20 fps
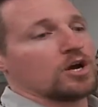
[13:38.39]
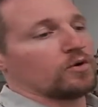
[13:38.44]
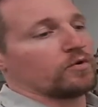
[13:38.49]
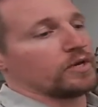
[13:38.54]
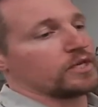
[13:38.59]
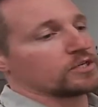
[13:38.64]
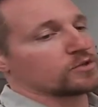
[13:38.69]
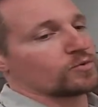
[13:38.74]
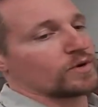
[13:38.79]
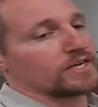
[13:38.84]

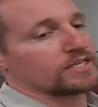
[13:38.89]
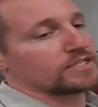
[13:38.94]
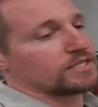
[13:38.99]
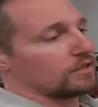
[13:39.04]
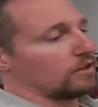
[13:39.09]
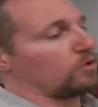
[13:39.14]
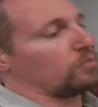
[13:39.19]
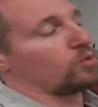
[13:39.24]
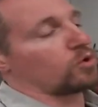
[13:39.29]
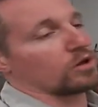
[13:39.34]
We just want to see
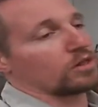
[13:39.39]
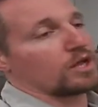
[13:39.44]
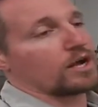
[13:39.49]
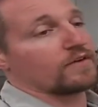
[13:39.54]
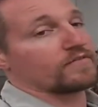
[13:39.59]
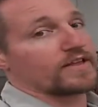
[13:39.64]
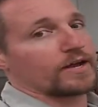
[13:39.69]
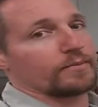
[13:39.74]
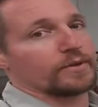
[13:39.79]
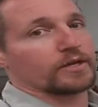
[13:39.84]
a little more
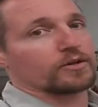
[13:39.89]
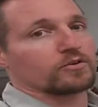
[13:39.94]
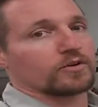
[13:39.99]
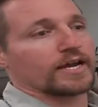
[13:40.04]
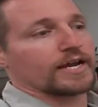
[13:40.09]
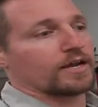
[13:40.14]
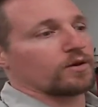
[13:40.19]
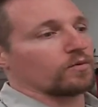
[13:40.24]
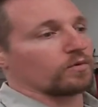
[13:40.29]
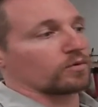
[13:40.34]
love. That'd be
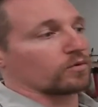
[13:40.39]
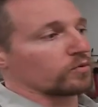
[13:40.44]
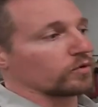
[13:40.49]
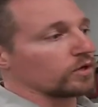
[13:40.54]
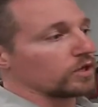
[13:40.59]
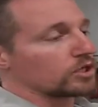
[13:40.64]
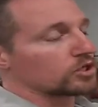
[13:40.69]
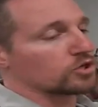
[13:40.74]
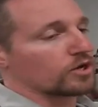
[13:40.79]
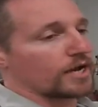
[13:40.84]
great. We're
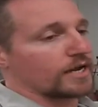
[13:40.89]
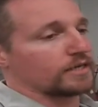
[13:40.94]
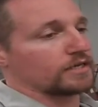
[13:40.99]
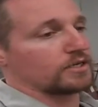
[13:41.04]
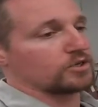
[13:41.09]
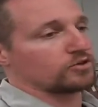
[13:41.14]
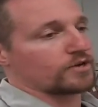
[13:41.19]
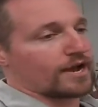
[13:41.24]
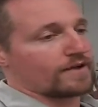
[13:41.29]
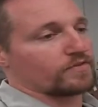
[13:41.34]
really trying
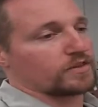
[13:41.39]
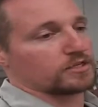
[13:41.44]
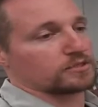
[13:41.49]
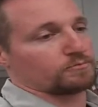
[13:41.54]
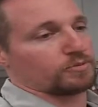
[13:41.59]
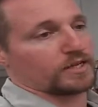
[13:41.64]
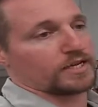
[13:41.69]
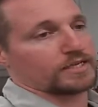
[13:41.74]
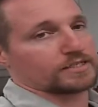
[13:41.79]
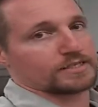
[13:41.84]
to drive this
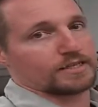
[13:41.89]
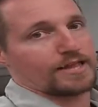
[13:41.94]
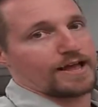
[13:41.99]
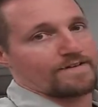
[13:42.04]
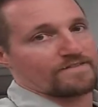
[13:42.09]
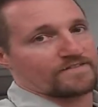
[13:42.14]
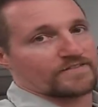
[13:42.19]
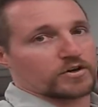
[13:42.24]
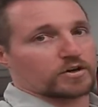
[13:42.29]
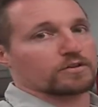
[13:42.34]
place a
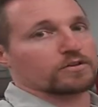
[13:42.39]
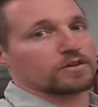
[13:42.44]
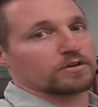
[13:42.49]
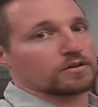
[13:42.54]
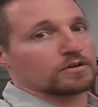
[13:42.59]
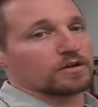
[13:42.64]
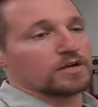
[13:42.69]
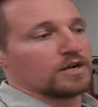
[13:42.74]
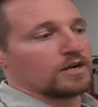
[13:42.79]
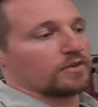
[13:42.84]
lot
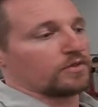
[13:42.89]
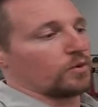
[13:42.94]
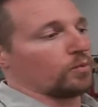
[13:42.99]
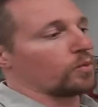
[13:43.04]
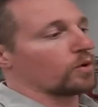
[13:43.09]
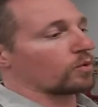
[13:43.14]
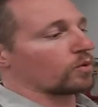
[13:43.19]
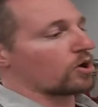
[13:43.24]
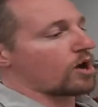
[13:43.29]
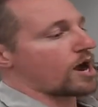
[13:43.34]
further than
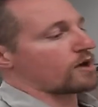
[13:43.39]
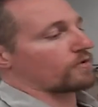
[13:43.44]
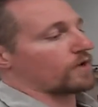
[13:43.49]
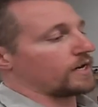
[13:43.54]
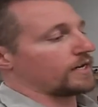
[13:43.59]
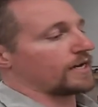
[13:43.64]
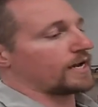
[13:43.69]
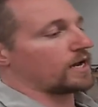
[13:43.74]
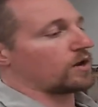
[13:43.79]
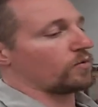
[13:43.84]
where we're at
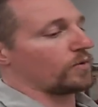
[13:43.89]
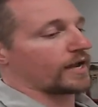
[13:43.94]
right now.